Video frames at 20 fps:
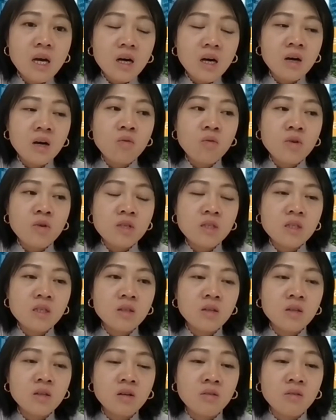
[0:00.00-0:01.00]
We see a
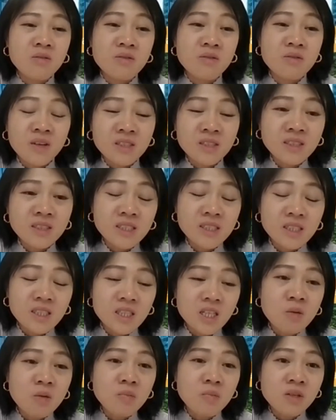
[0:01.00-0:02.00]
lot of funds and
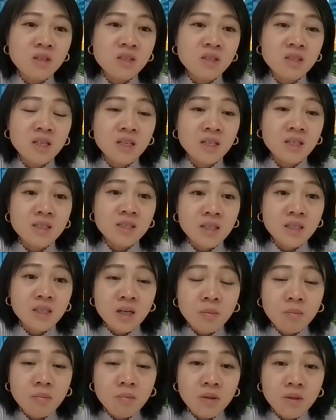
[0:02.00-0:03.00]
companies getting set
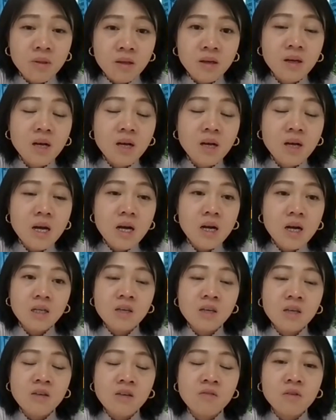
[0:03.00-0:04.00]
up there, and
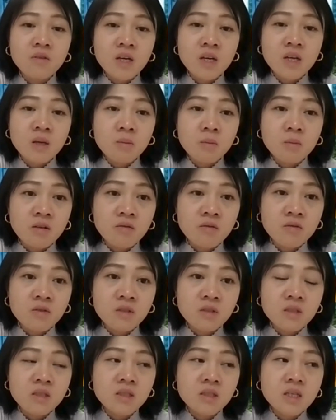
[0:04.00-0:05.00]
even family
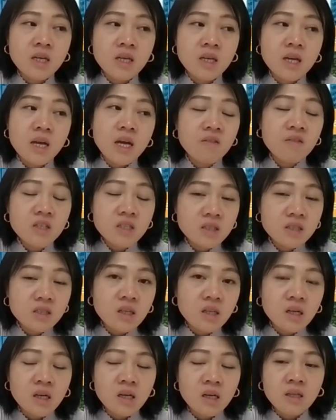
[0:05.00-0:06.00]
offices. Having said that,
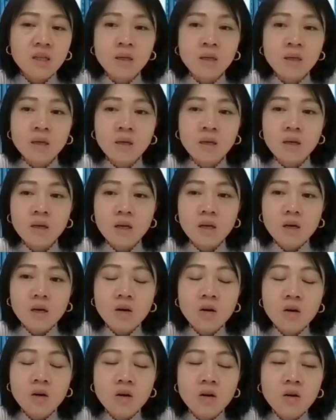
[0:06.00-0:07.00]
I think Hong
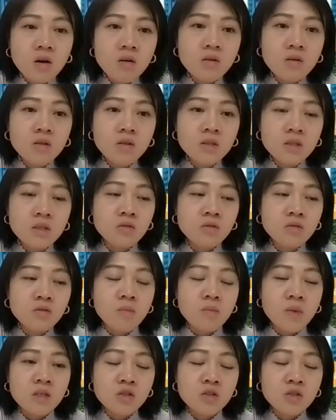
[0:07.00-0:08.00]
Kong still
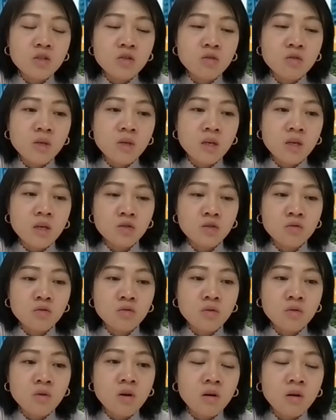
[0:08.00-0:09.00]
remains to be a
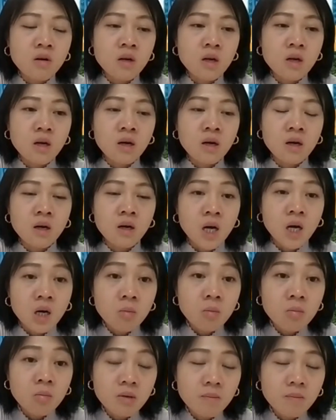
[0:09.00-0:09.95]
strong hub.